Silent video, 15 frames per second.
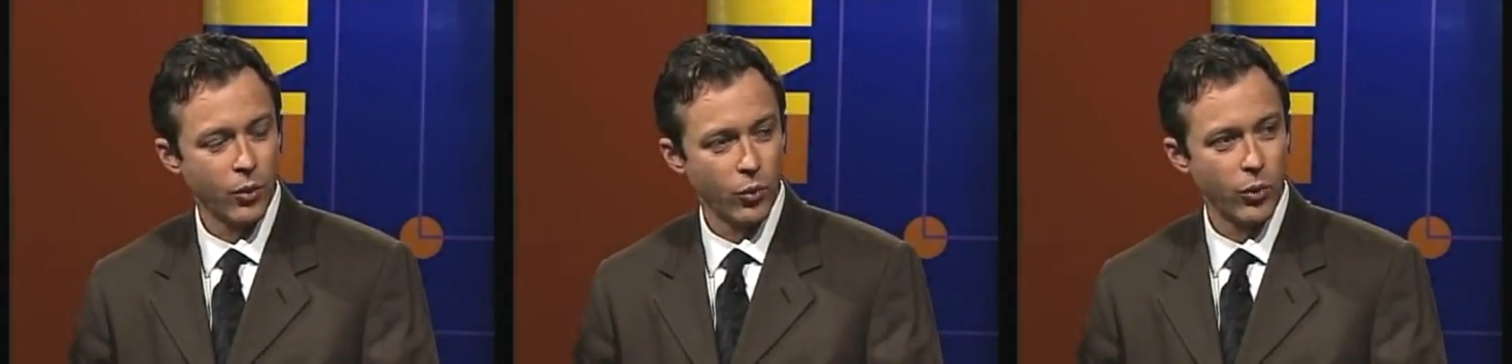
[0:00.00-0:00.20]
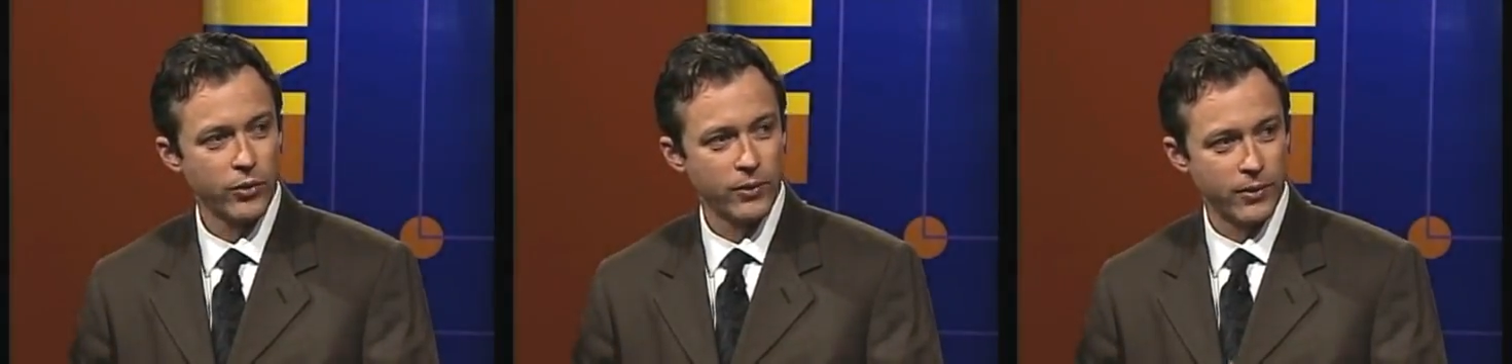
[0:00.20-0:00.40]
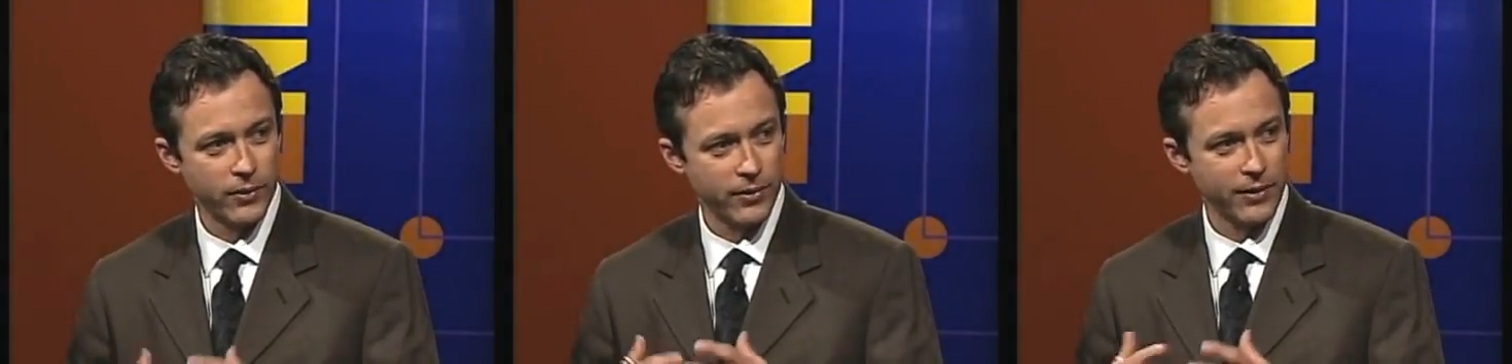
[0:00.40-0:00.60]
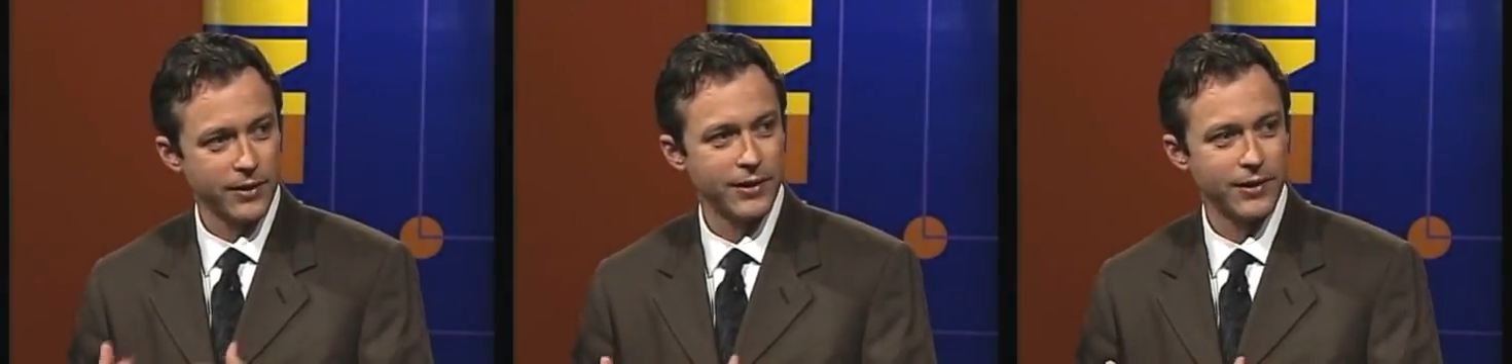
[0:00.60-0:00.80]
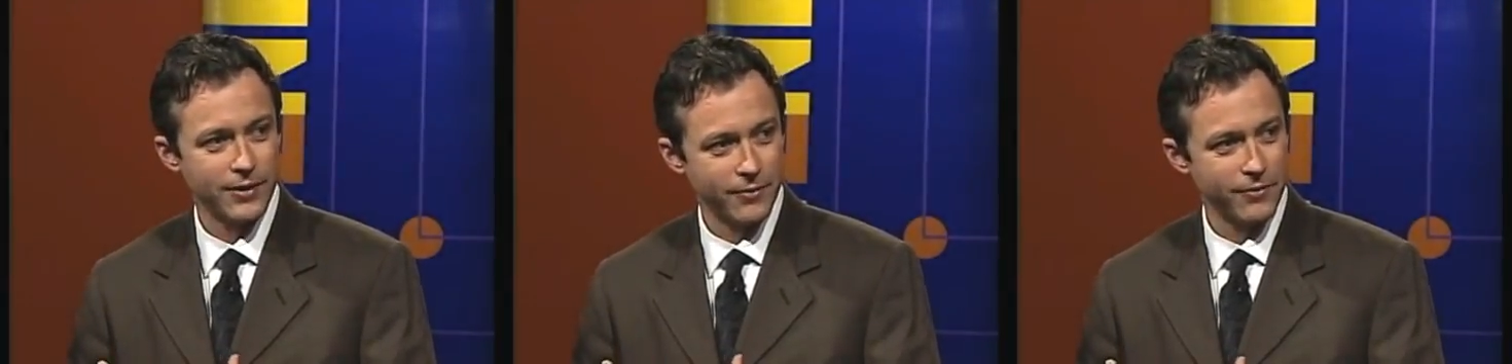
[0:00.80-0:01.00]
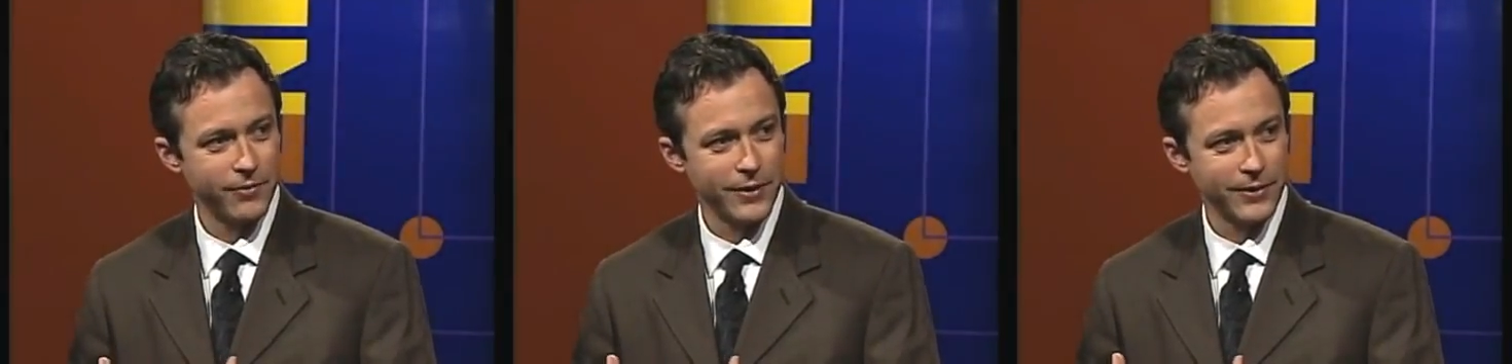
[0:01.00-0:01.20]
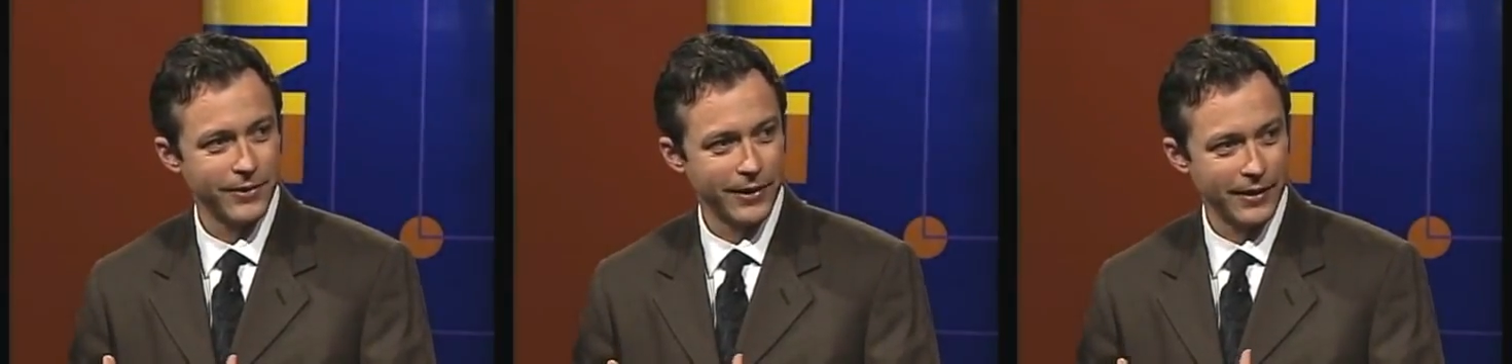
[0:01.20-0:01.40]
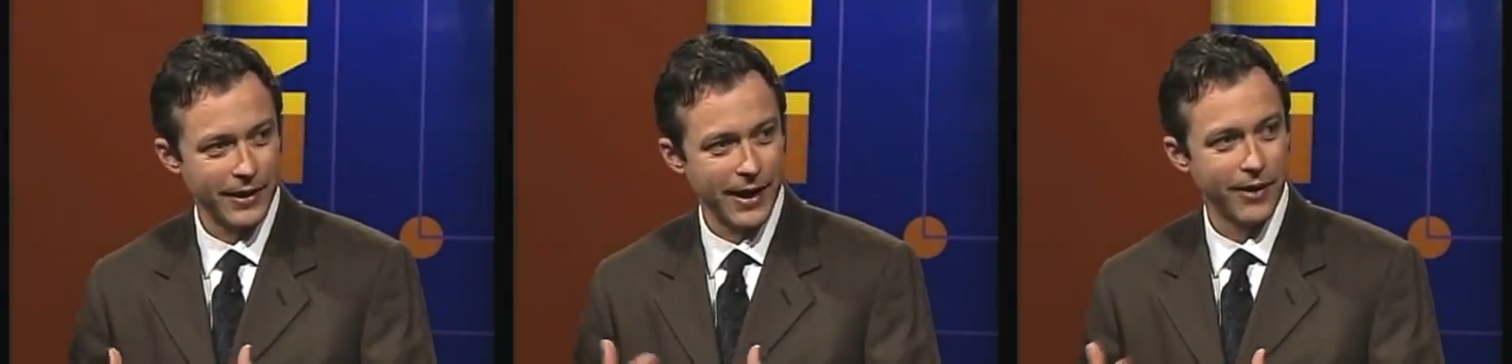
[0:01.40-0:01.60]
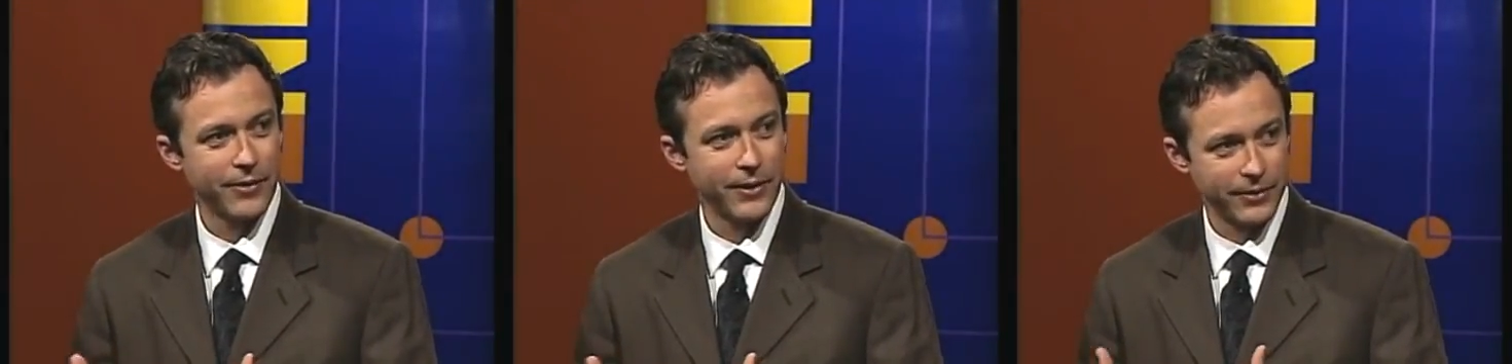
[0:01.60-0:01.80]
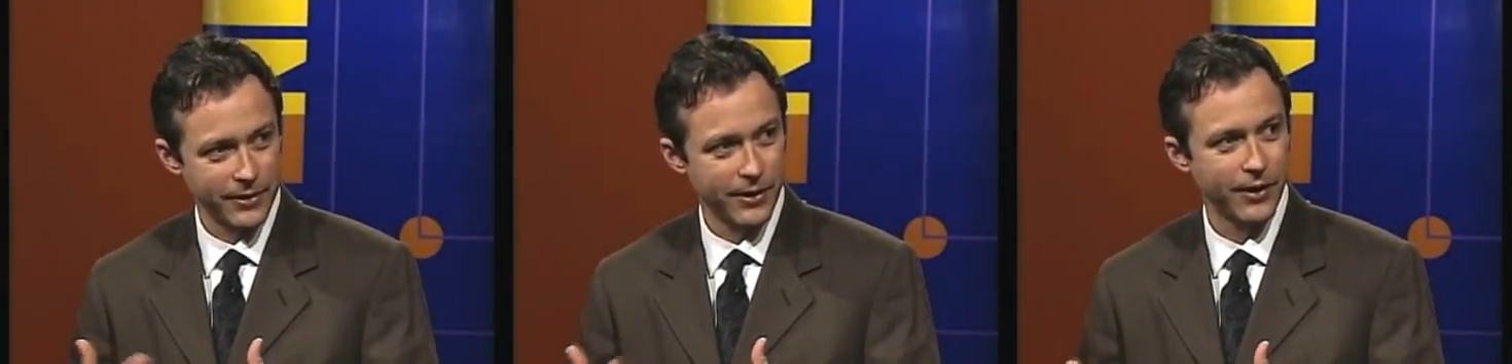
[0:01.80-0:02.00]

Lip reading: what they're thinking and feeling now that they're in college.